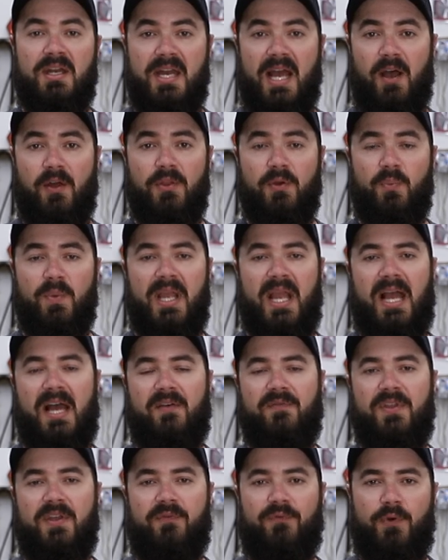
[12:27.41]
Now that we
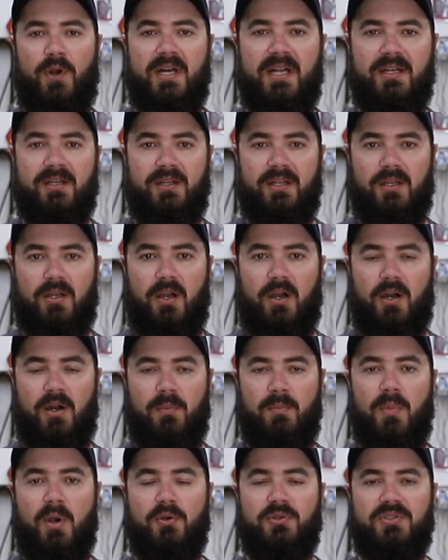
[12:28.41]
have the front end of the
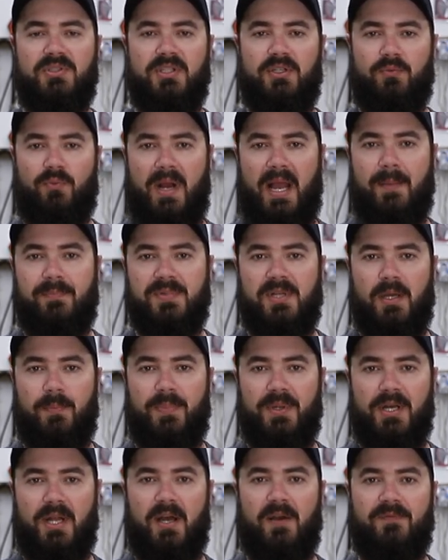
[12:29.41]
car mostly wrapped
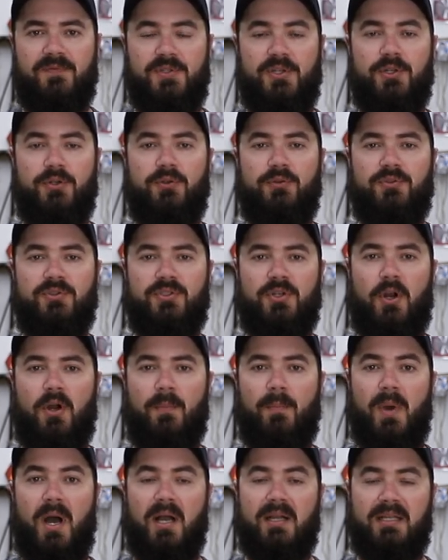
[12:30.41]
up enough to
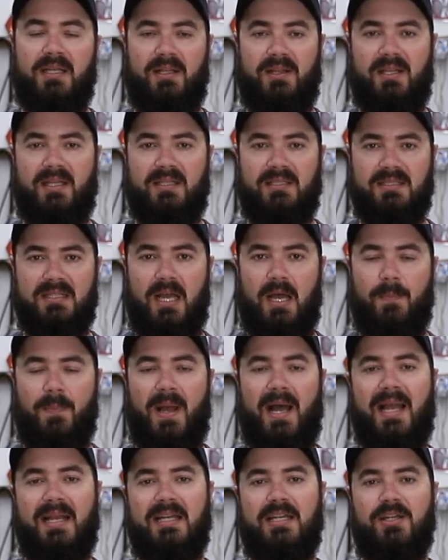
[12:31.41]
start mocking things
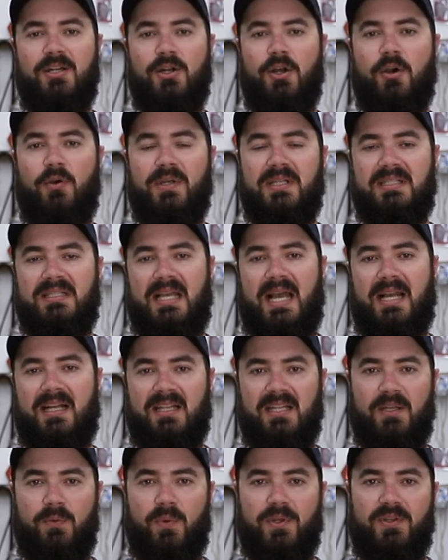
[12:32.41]
up, I need to know
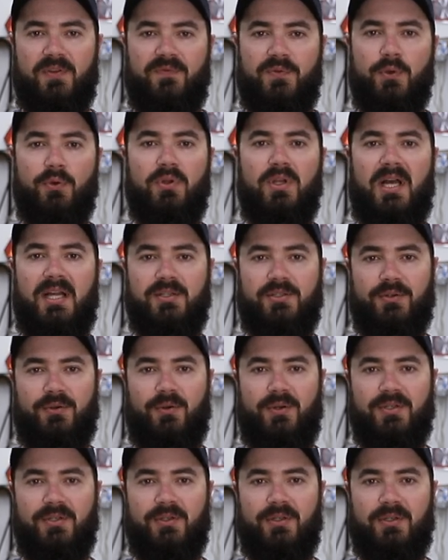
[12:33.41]
exactly what the fuel lines are
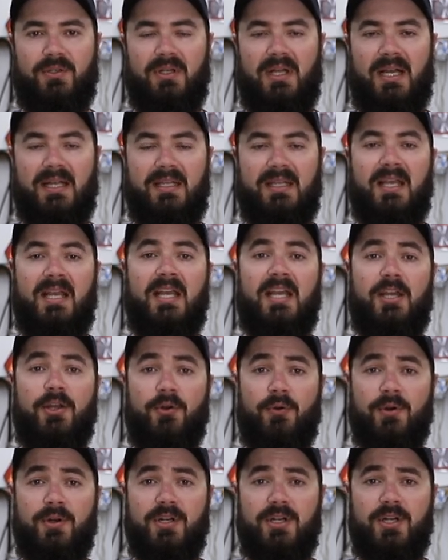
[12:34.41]
going to look like.
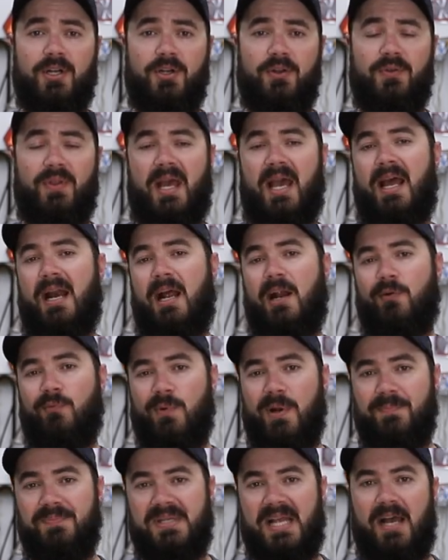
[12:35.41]
In order to do that, I
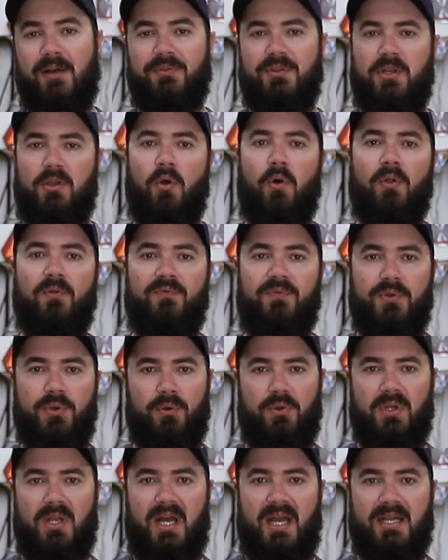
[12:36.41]
ripped out the old
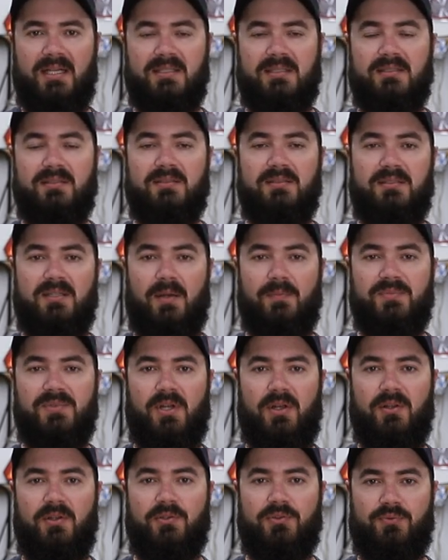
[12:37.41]
fuel lines, dumped
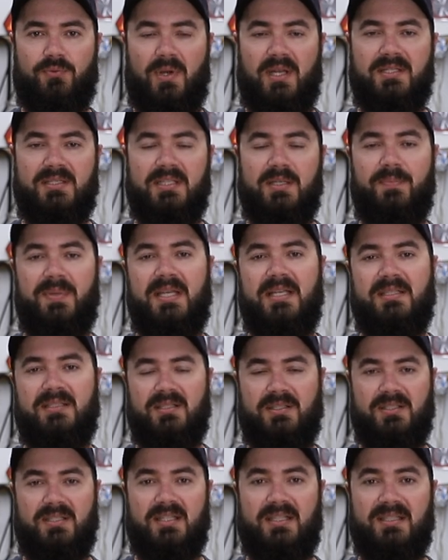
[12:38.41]
all those rusty
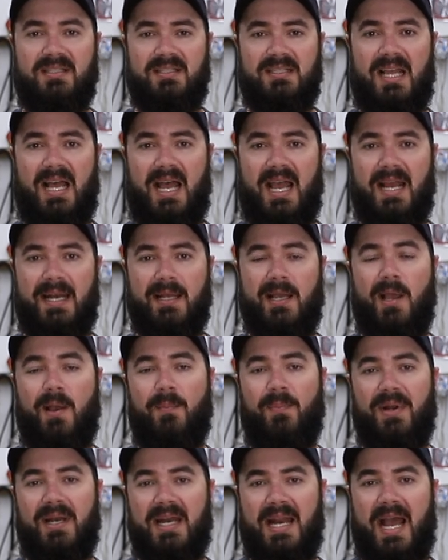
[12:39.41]
pieces to the side,
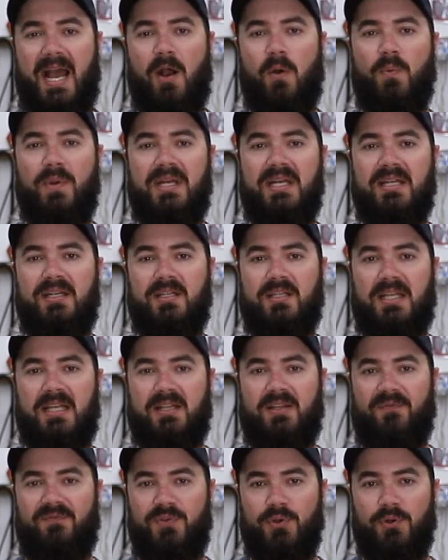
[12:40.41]
but now we need to
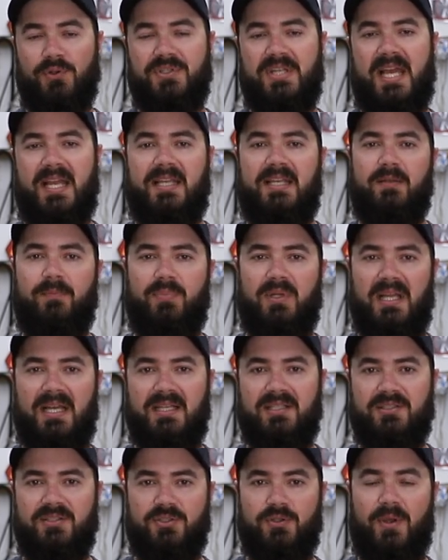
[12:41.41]
get the fuel tank in
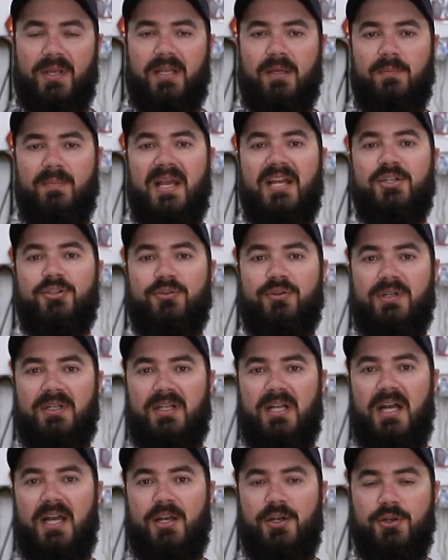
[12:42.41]
place so I can measure
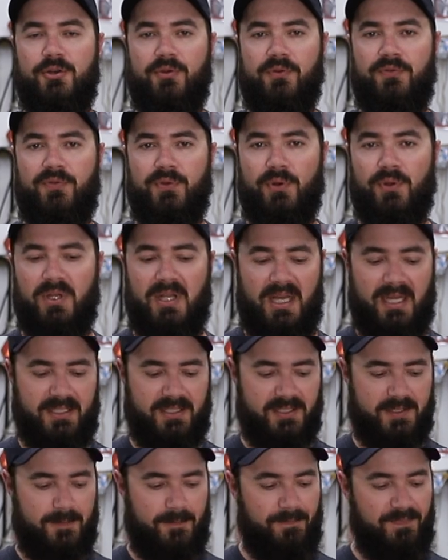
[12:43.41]
and cut new fuel
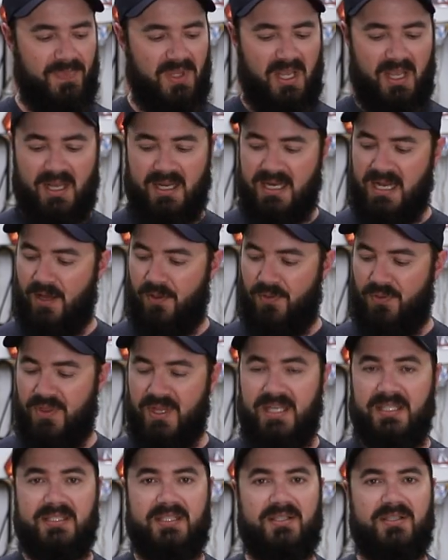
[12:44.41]
lines. Now
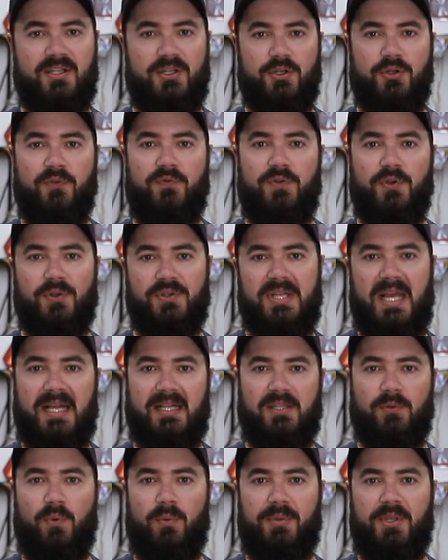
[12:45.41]
this is the new fuel
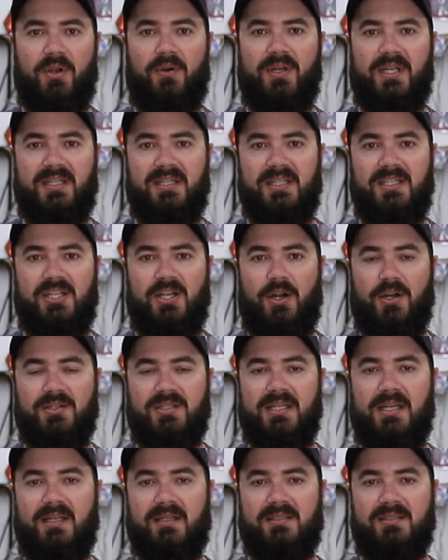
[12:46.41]
tank that will be going in the
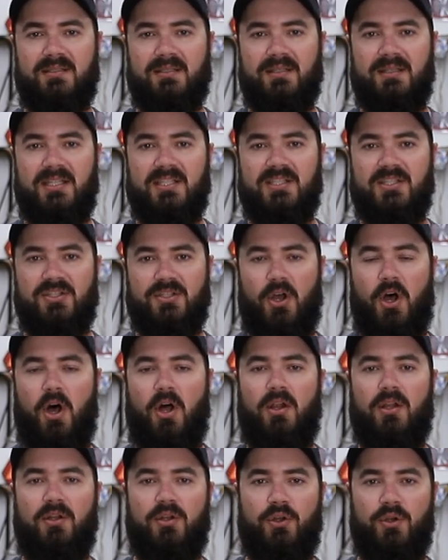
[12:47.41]
TR6. This is
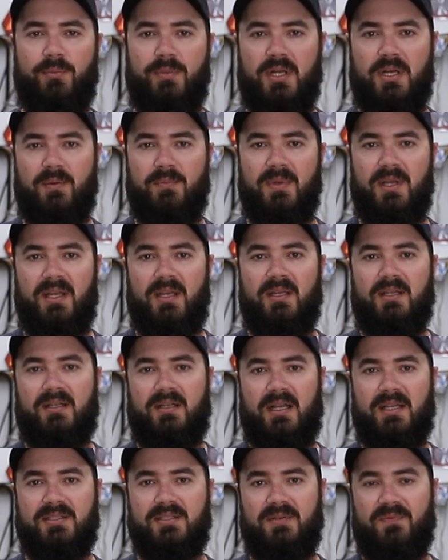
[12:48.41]
all aluminum,
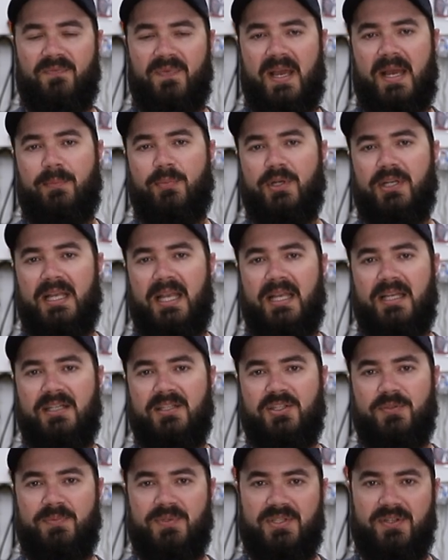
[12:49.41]
custom
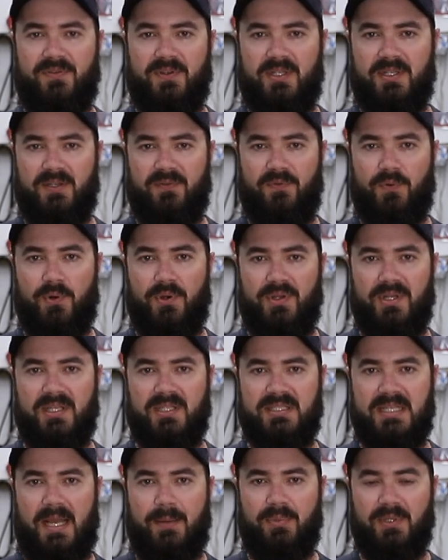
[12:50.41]
fabricated specifically for
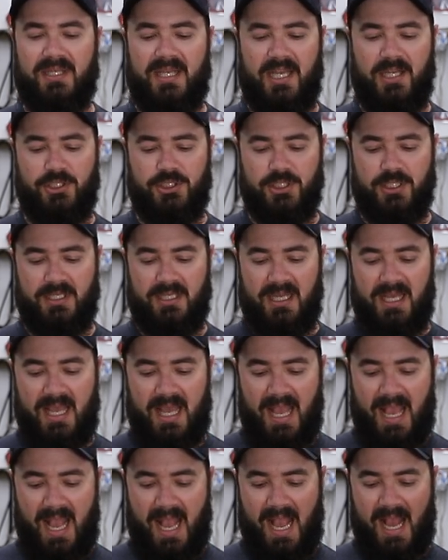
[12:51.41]
this application,
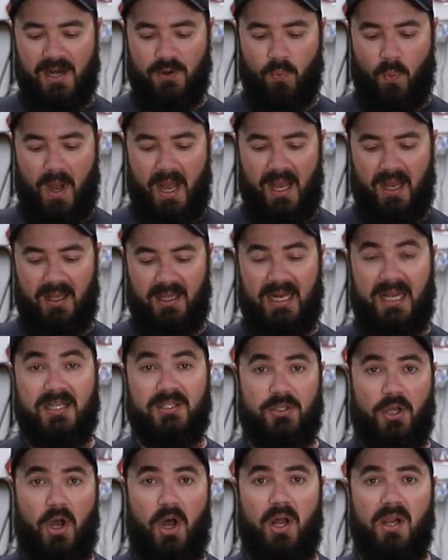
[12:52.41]
and while it
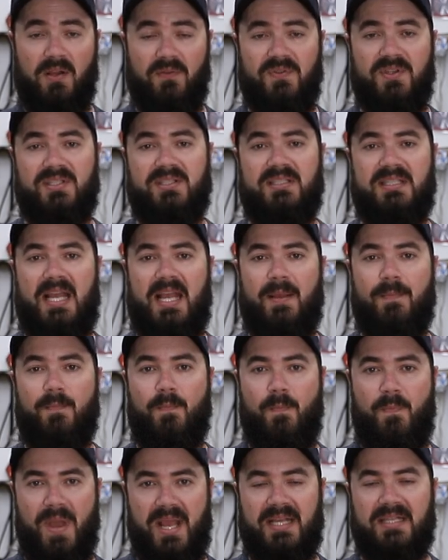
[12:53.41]
has all of the
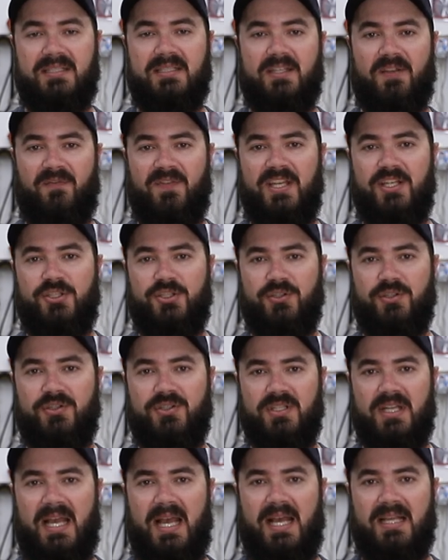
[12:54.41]
same basic
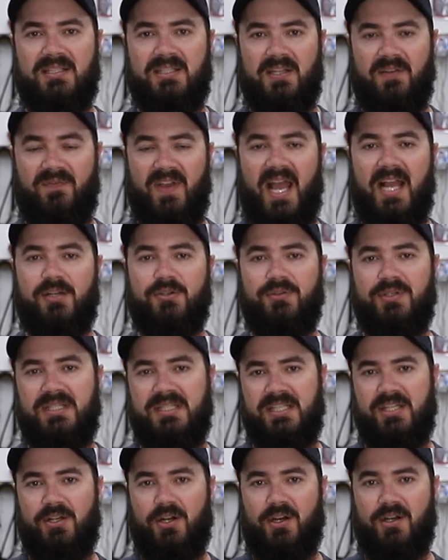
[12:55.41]
features as the factory
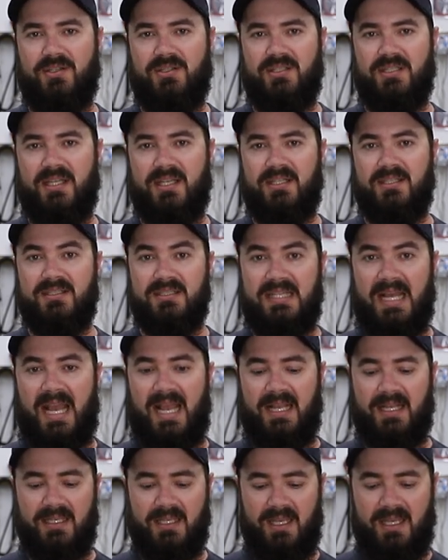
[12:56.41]
TR6
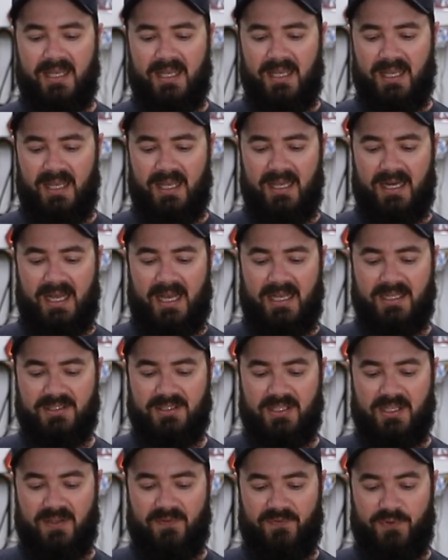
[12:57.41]
tank, it
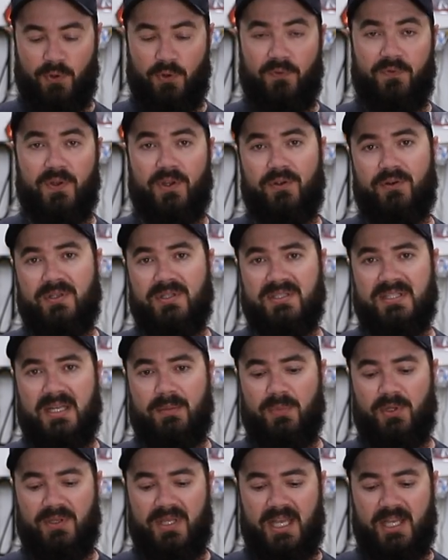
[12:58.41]
has the fuel filler in the
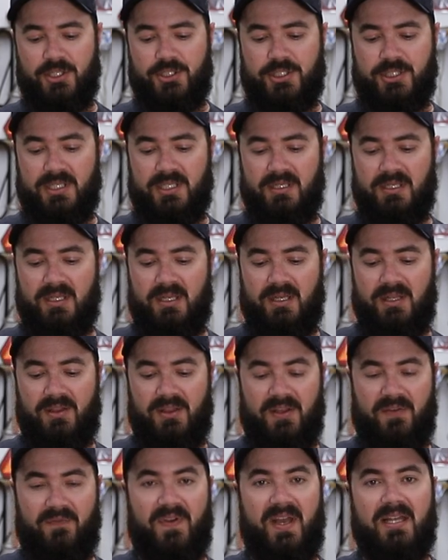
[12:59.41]
same location,
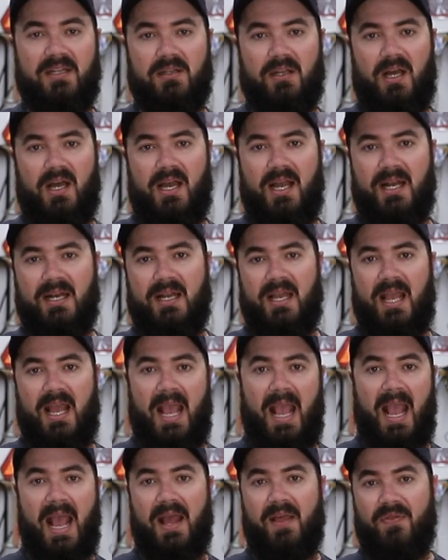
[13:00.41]
the vent line,
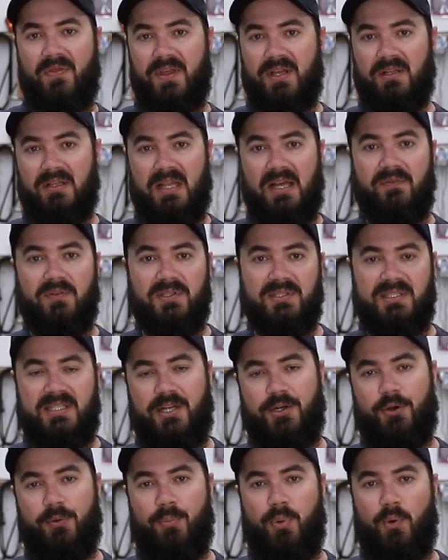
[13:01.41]
and the level
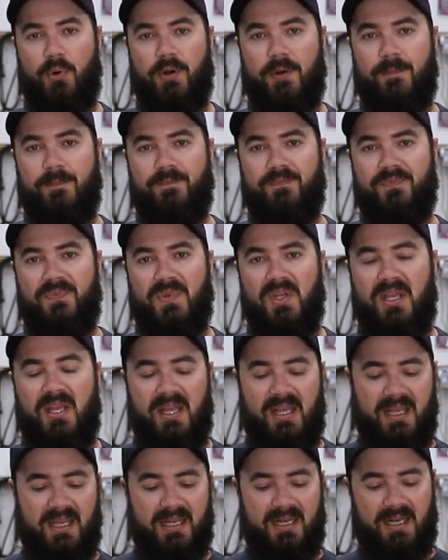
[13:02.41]
sender port.
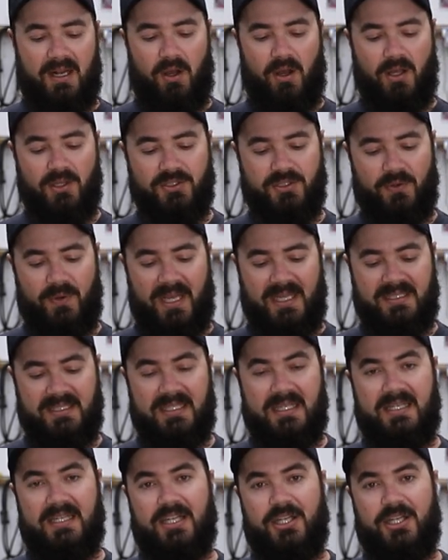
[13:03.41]
It also has the